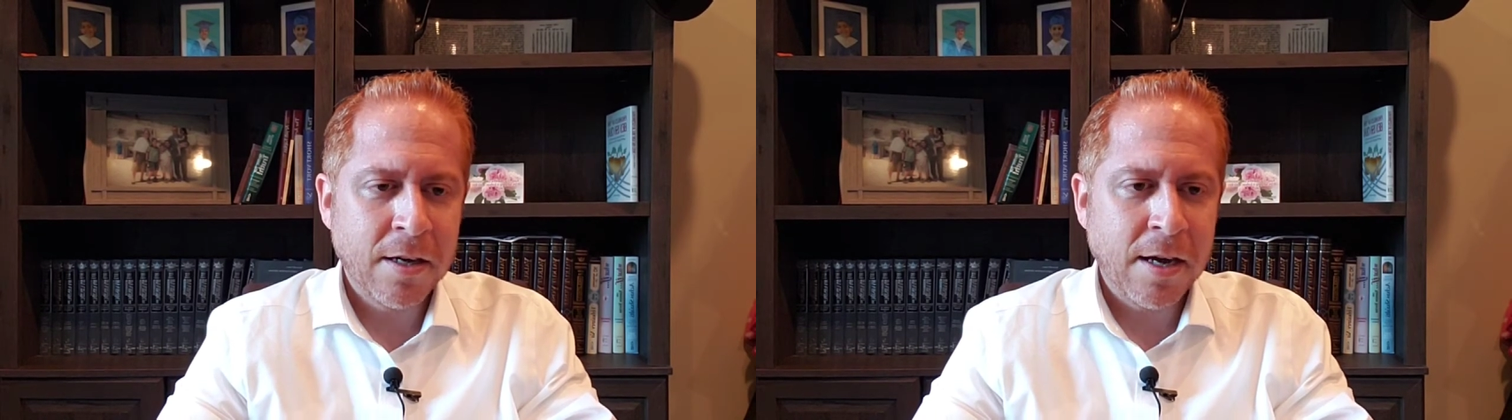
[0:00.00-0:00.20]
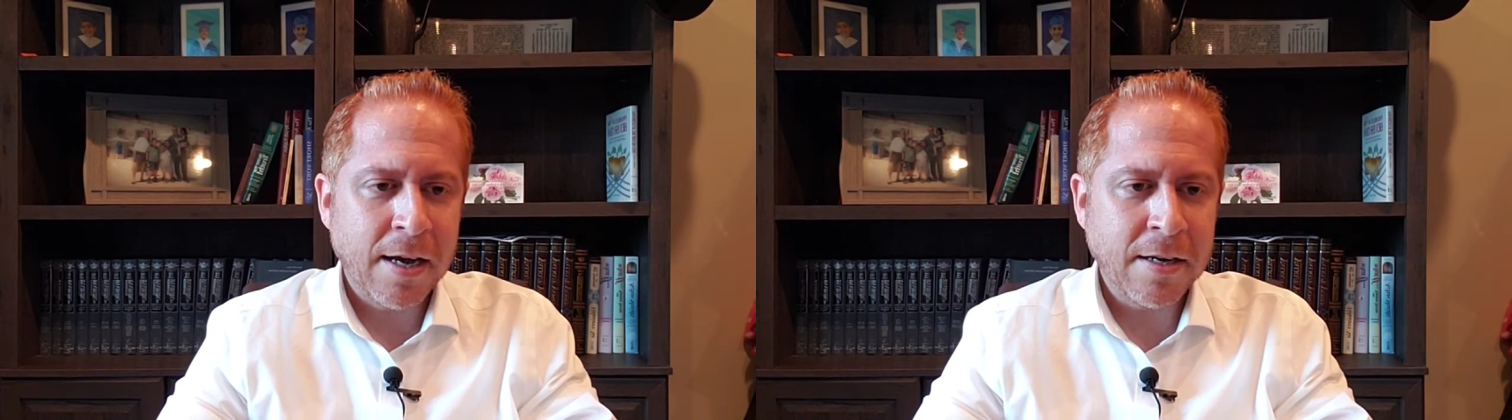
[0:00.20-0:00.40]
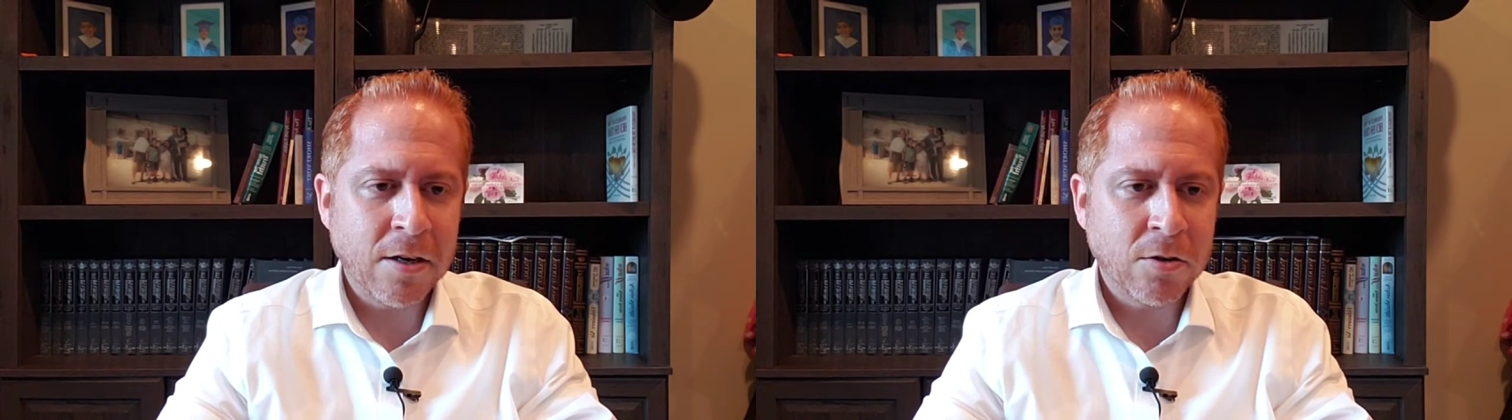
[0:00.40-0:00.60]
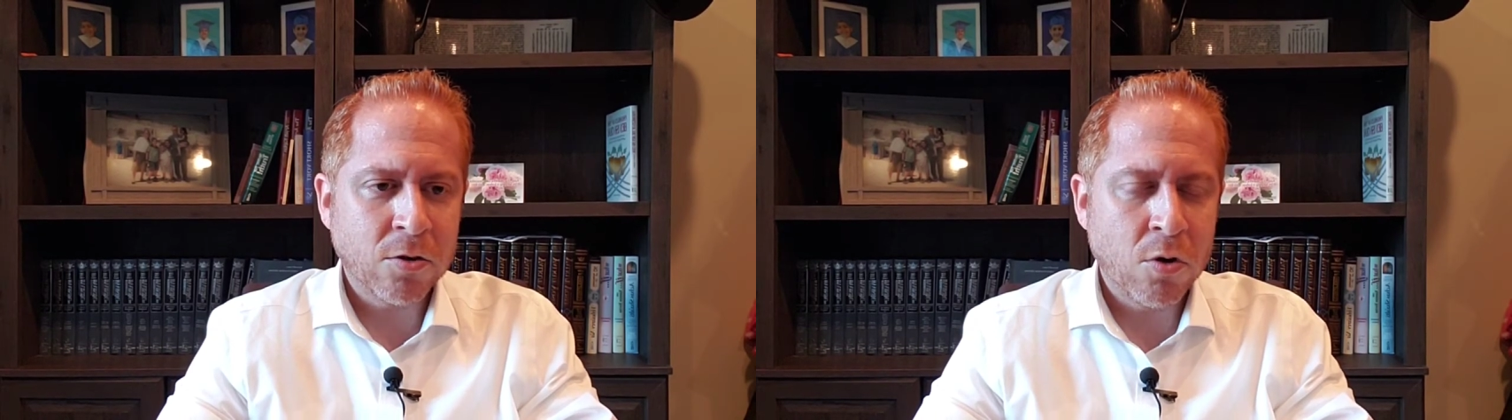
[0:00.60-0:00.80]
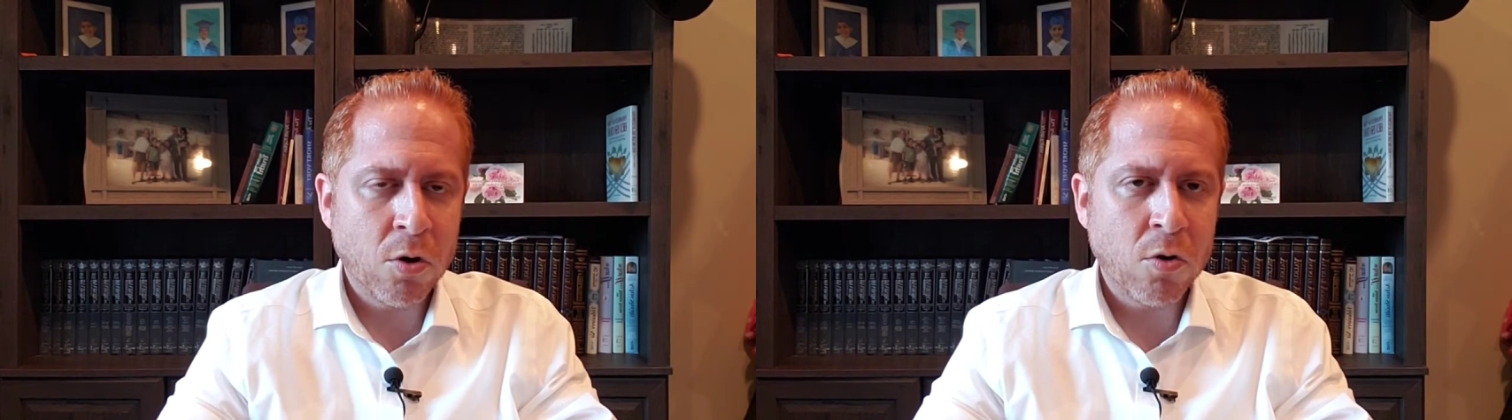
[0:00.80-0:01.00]
and
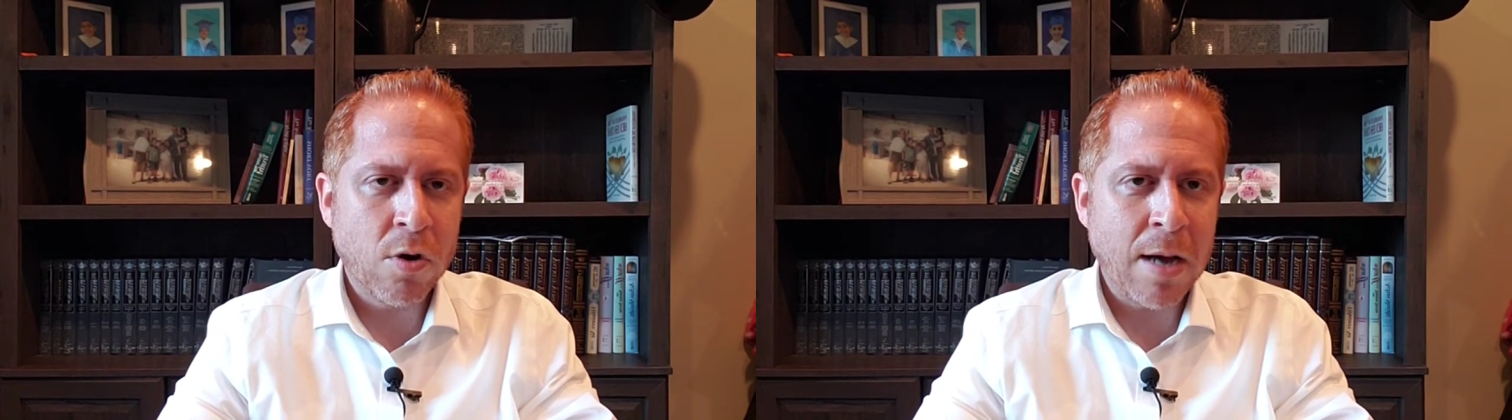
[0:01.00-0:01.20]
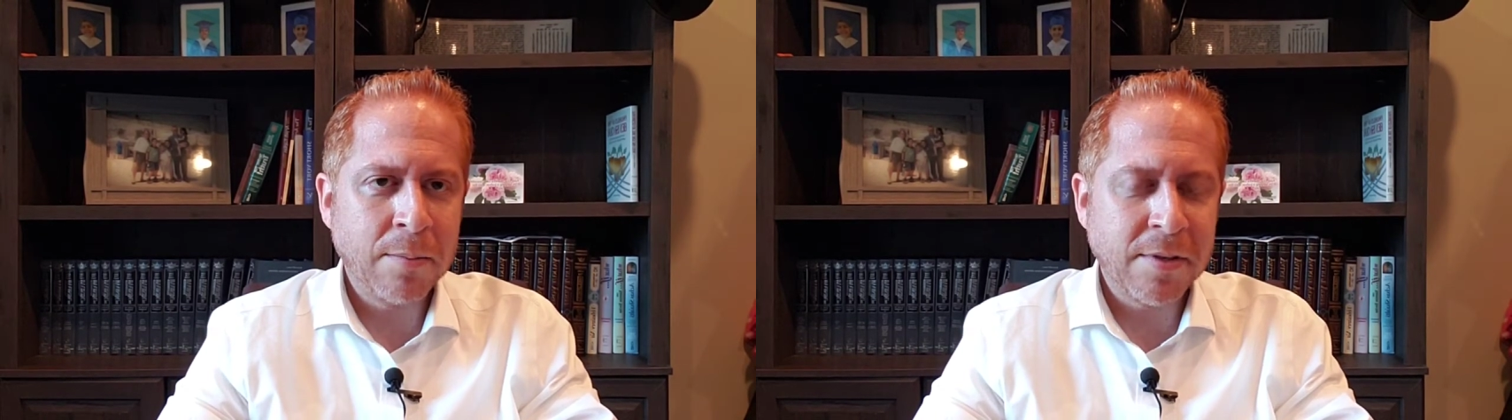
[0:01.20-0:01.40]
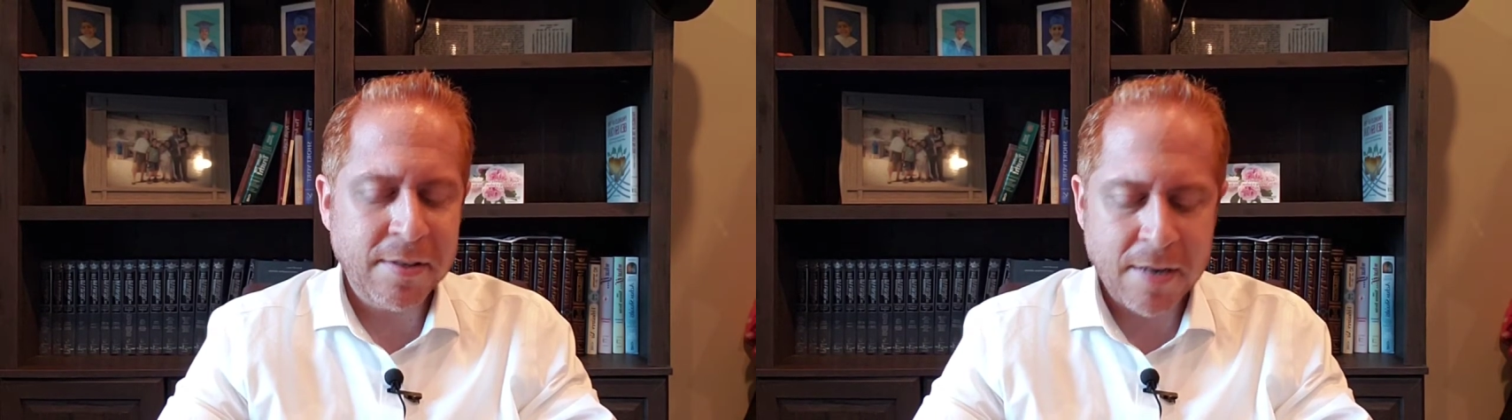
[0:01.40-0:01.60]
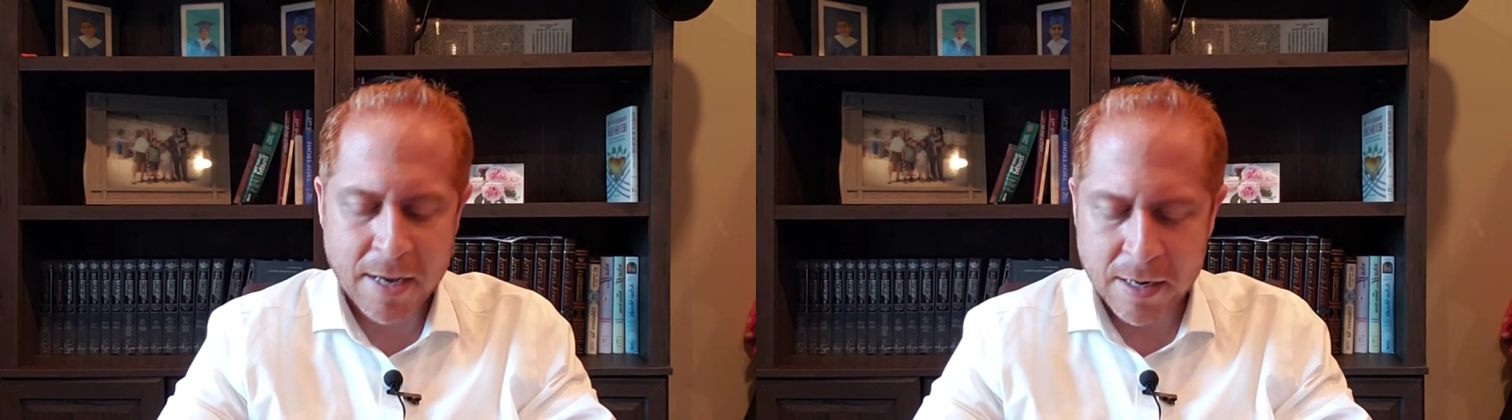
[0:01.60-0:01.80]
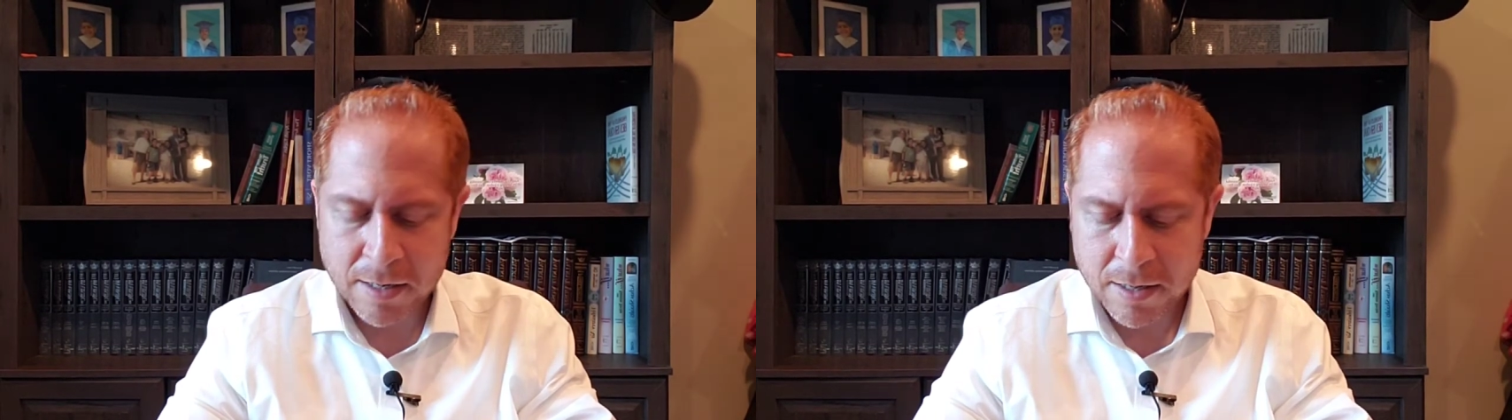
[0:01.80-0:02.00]
Kol Chole Am
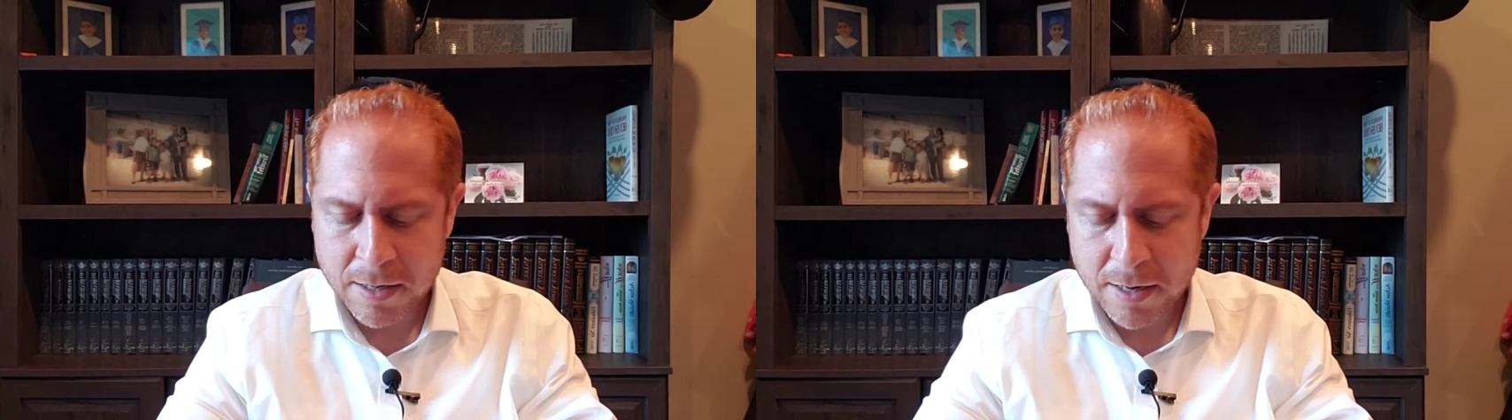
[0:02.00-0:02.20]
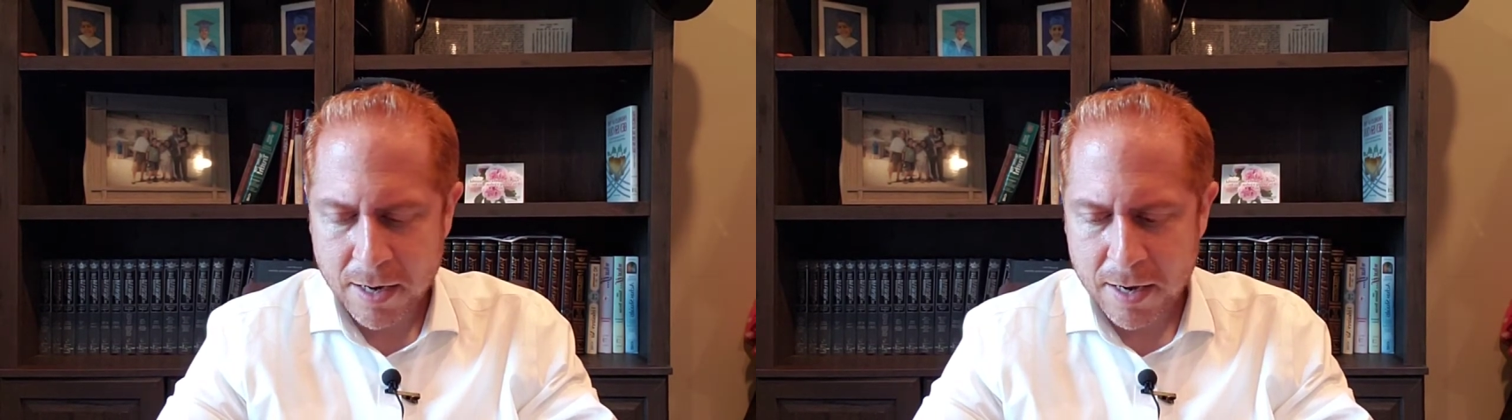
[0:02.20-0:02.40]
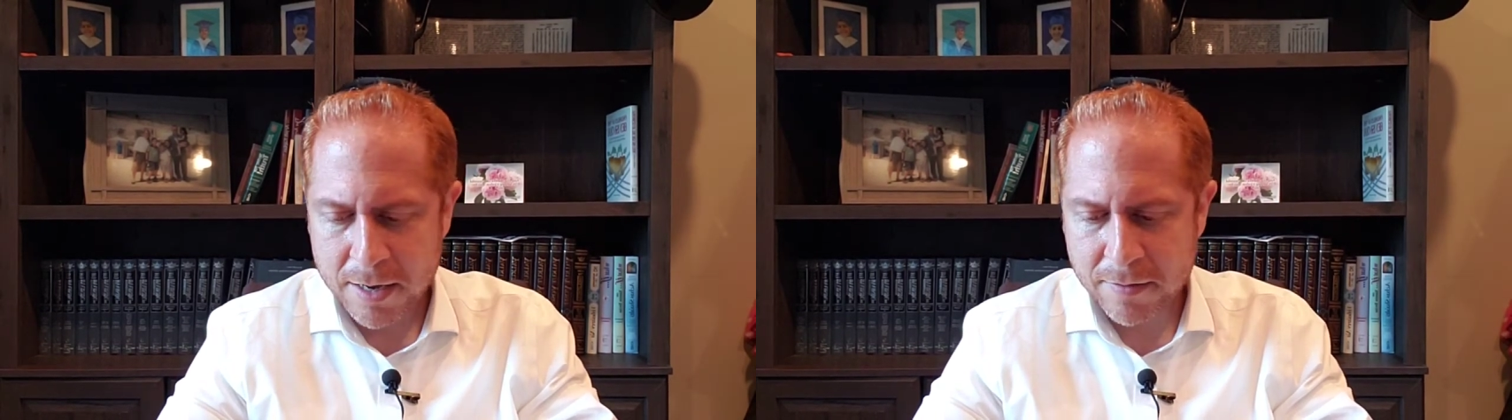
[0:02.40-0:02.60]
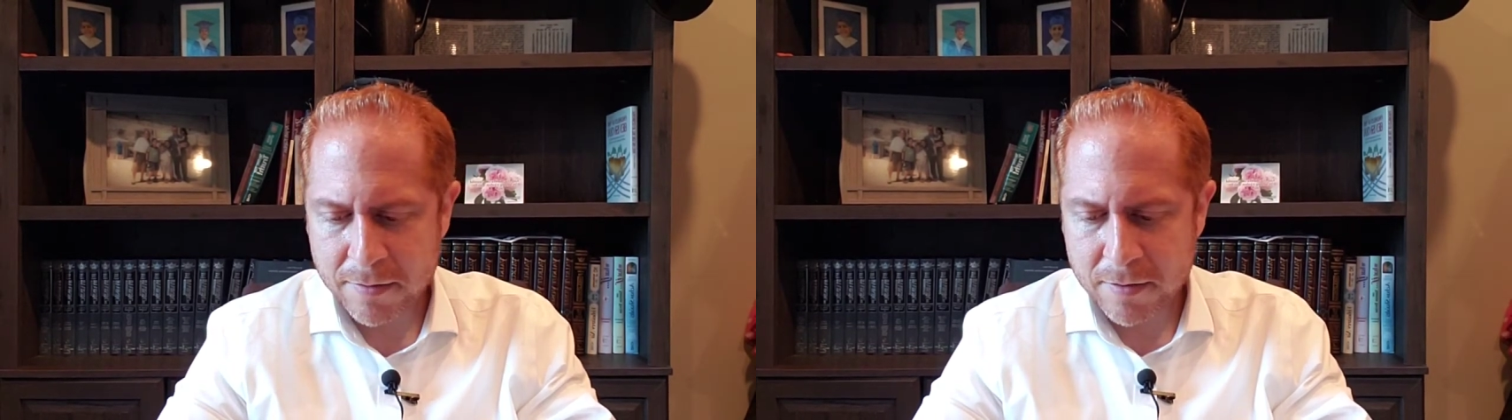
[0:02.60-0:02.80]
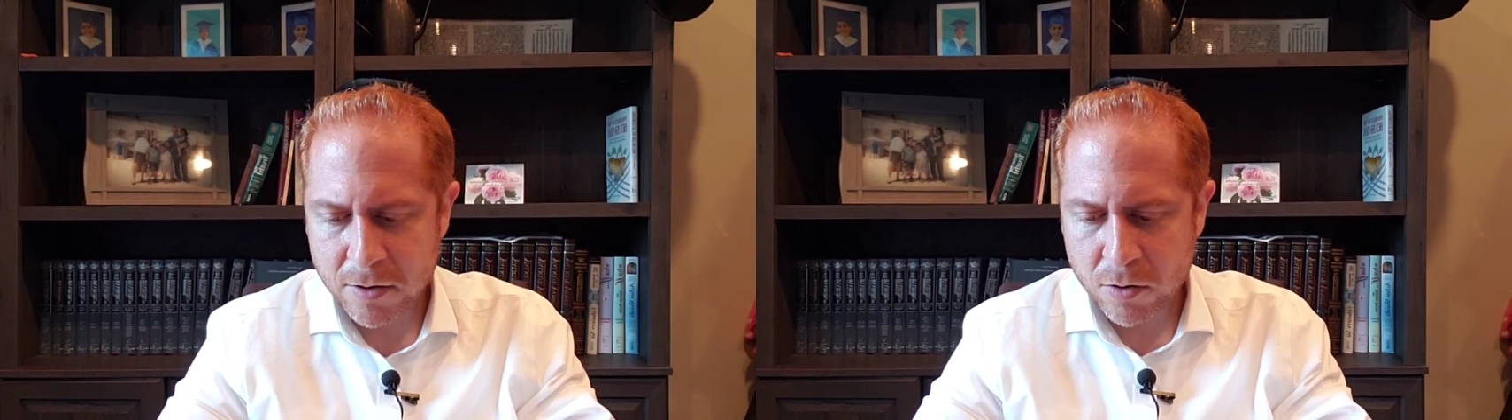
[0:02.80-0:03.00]
Yisrael,
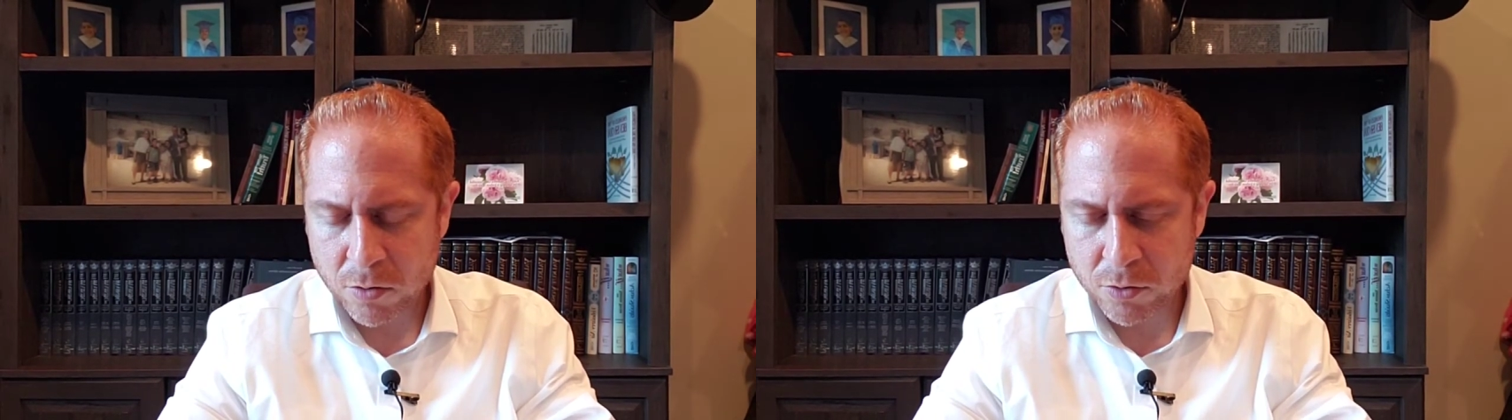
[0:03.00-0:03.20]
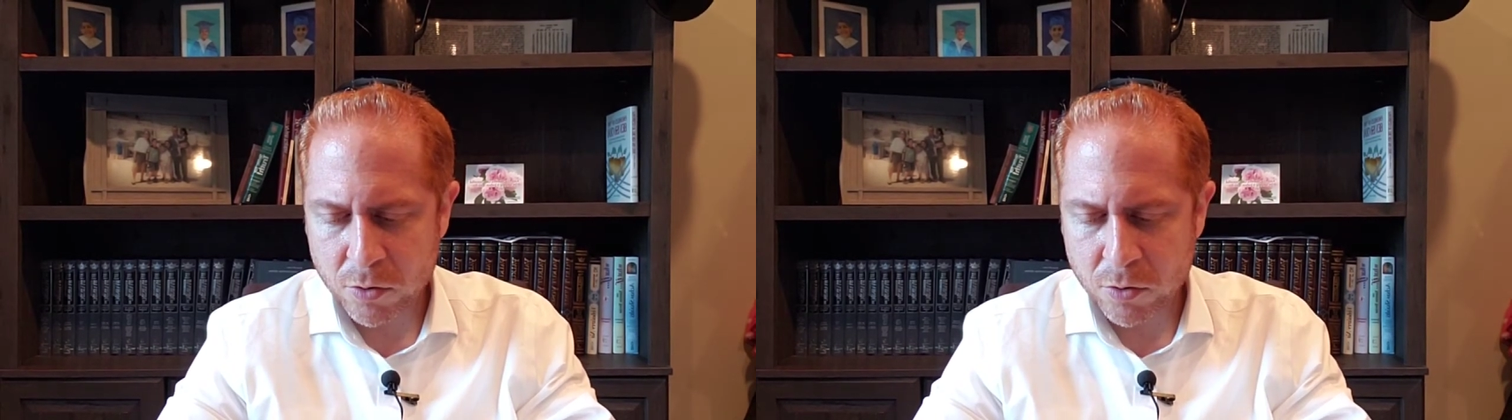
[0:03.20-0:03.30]
and also